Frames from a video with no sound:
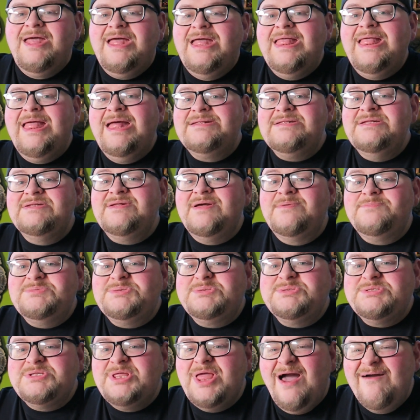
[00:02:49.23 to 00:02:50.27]
He ended up
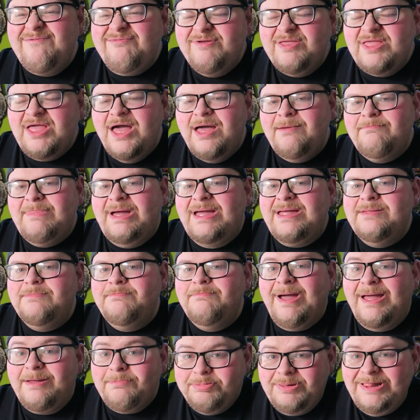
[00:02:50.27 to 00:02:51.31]
scuffing up my,
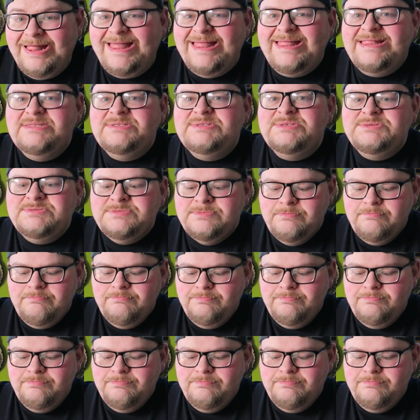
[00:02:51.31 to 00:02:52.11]
my plates,